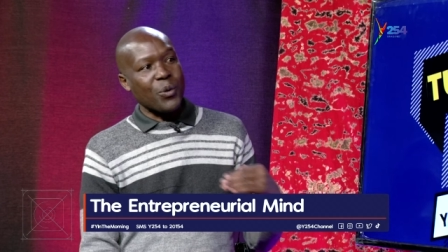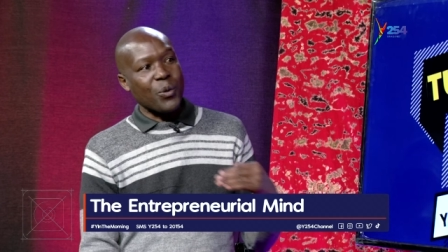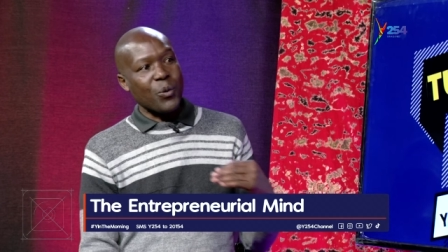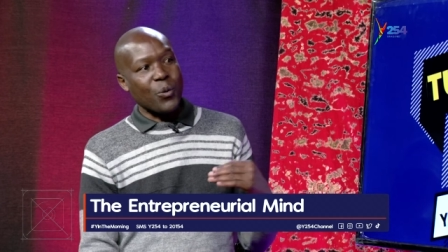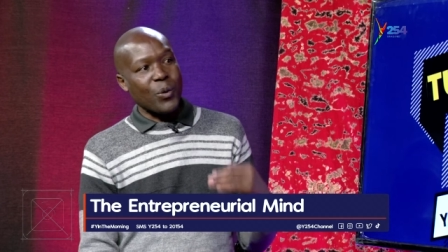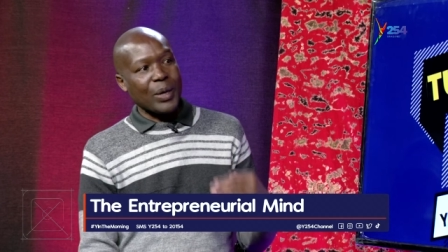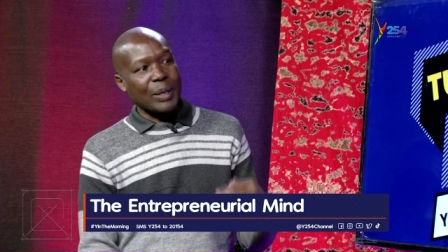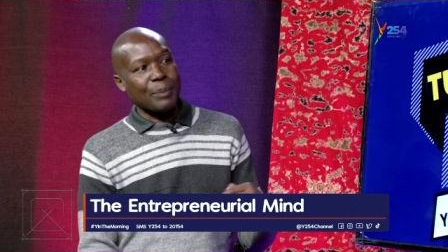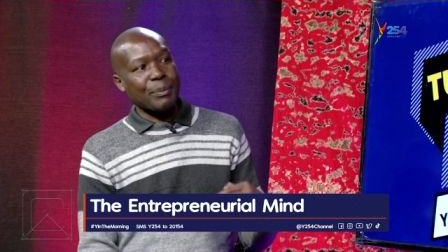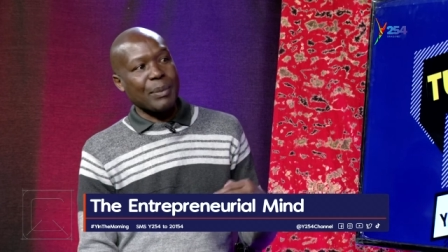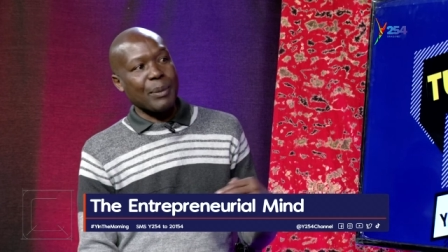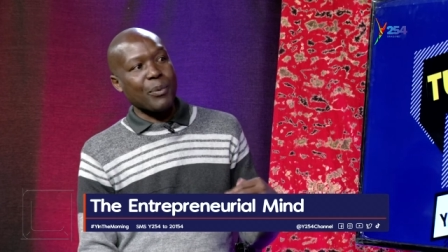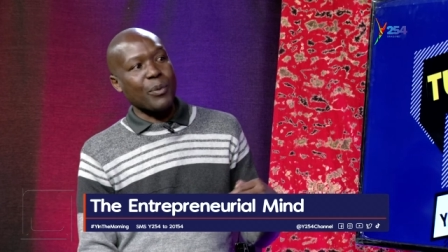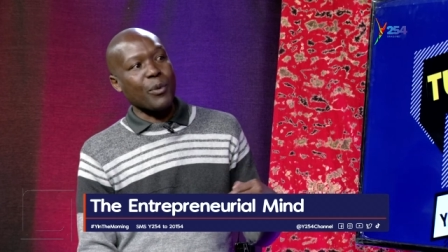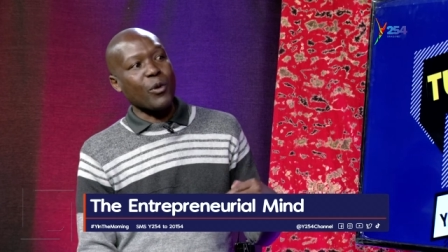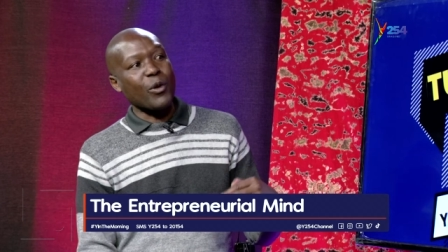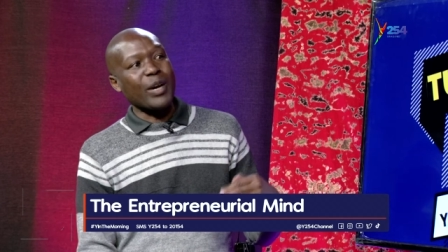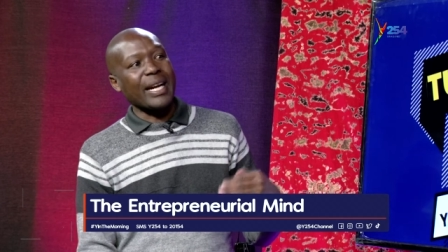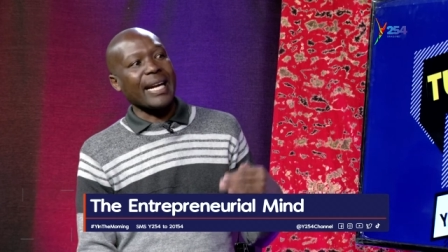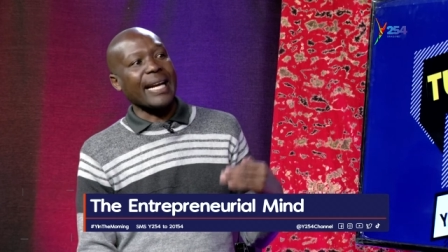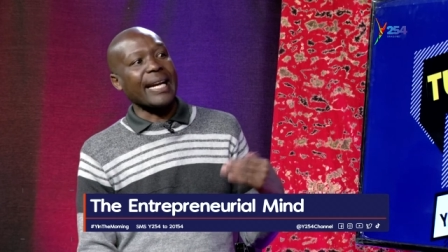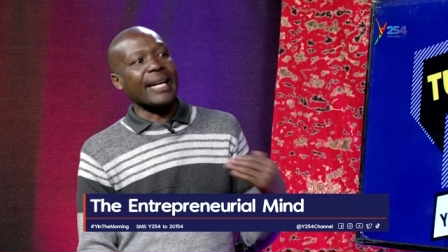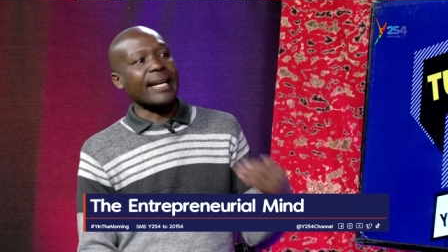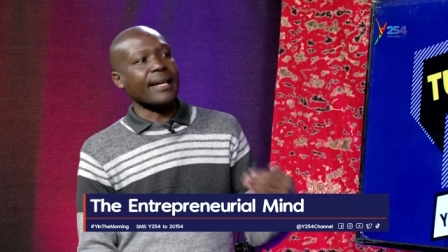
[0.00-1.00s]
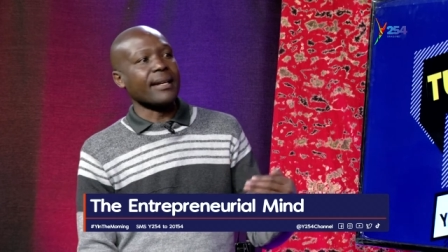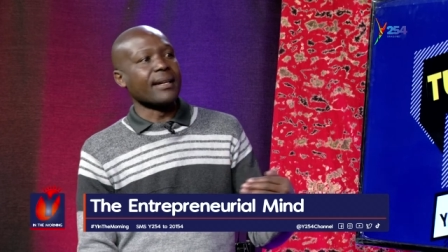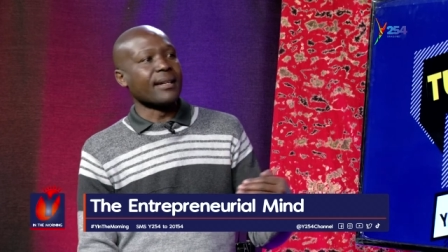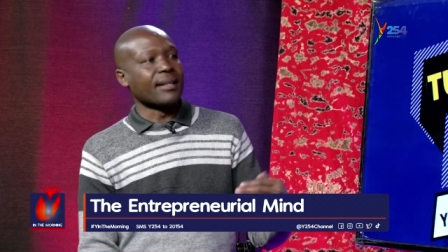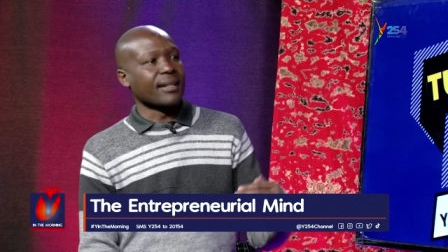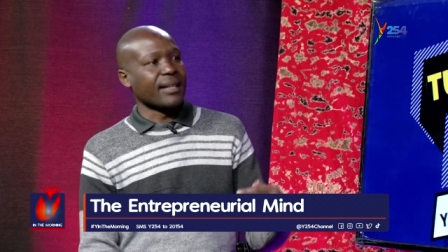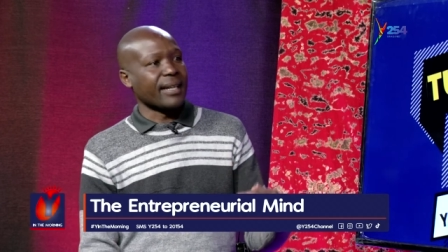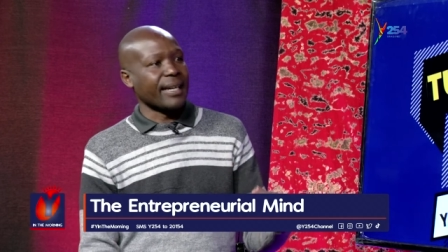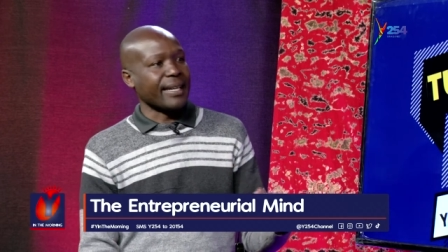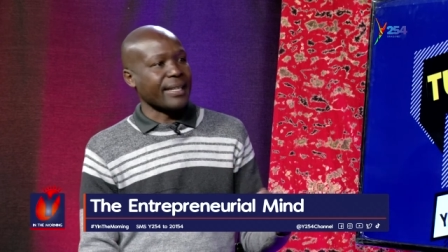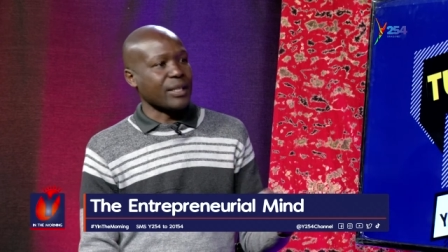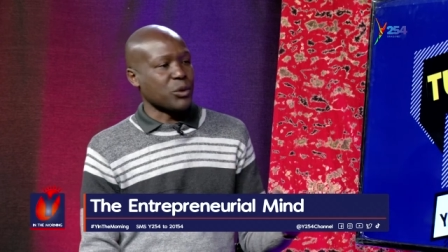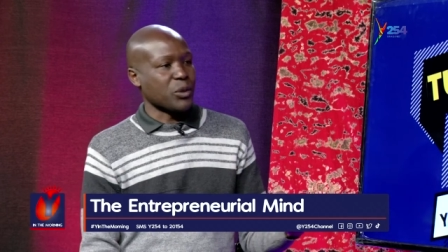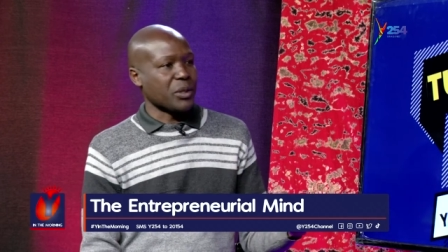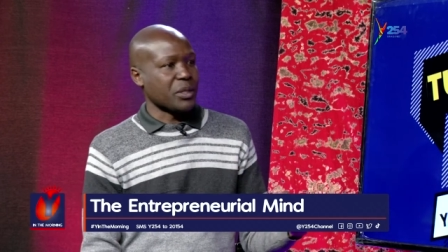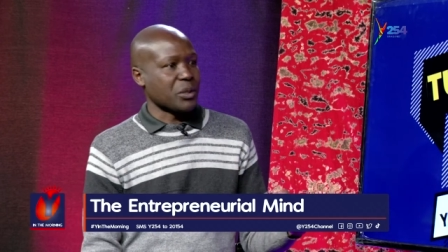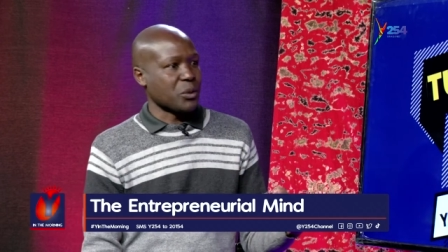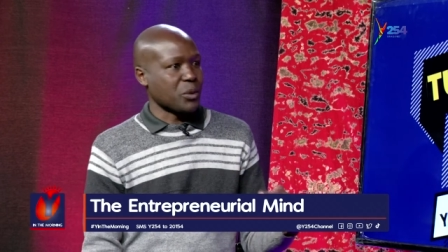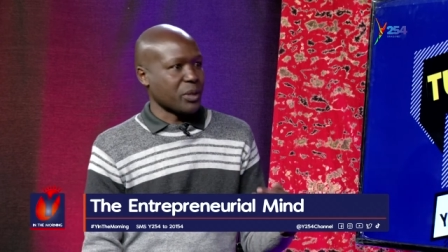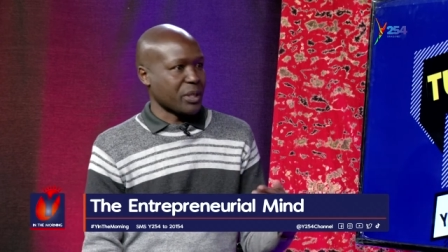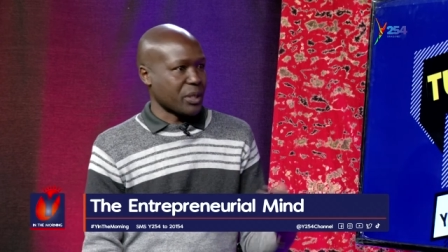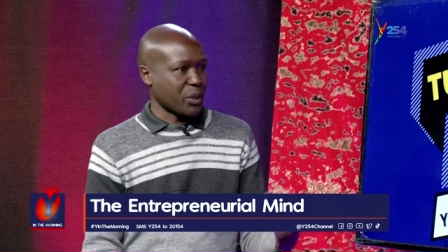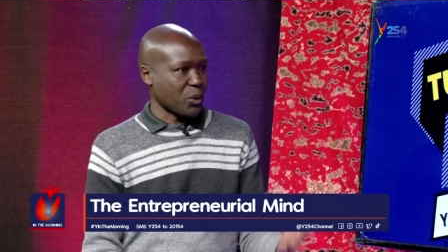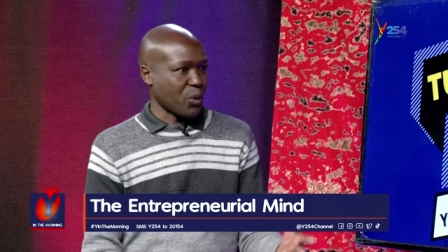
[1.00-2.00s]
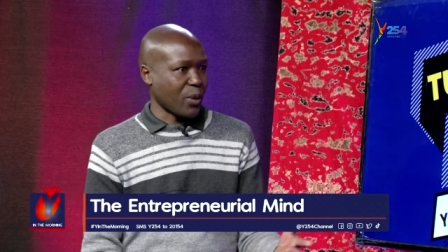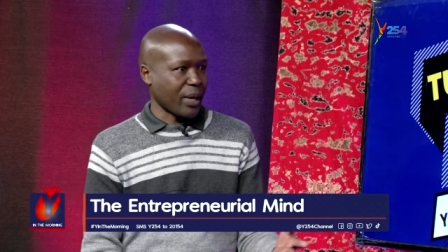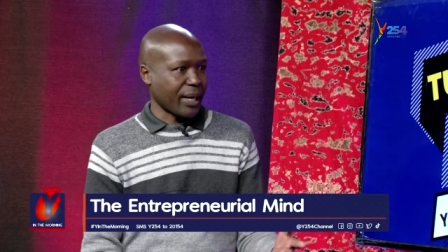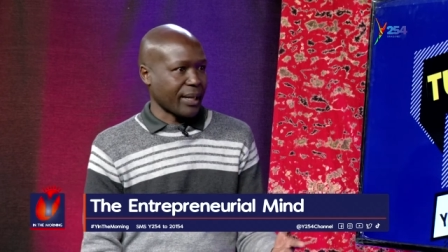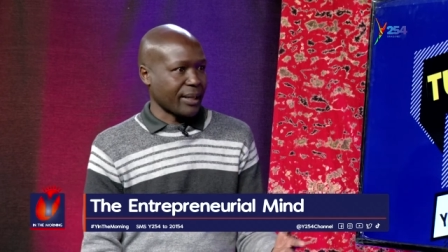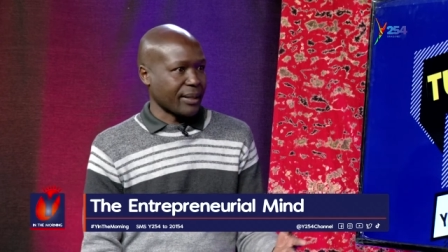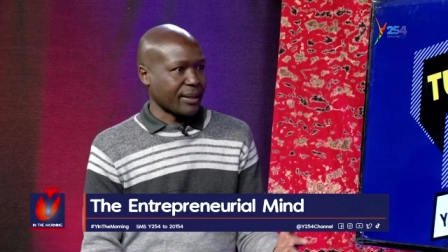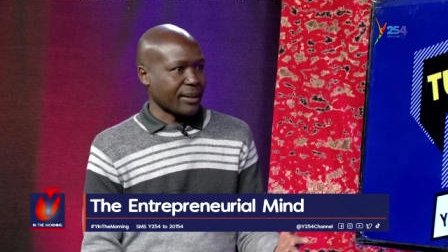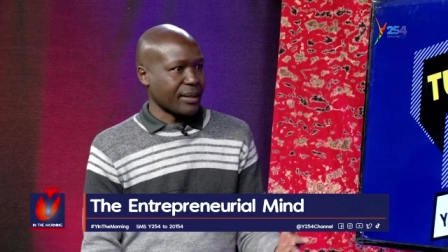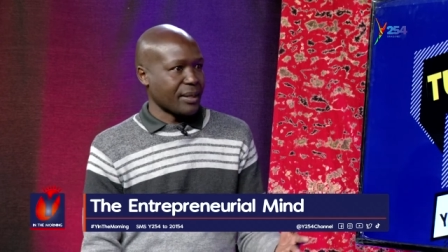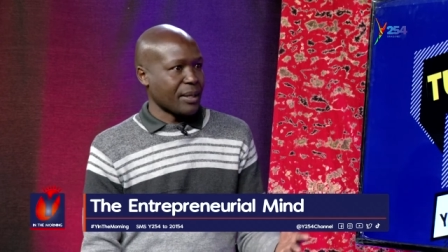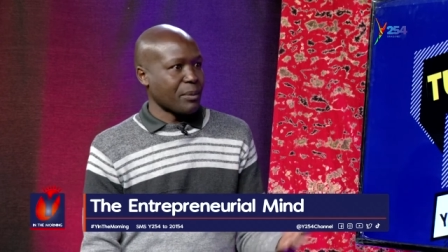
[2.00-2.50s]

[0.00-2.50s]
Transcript: what people will need in twenty twenty-one.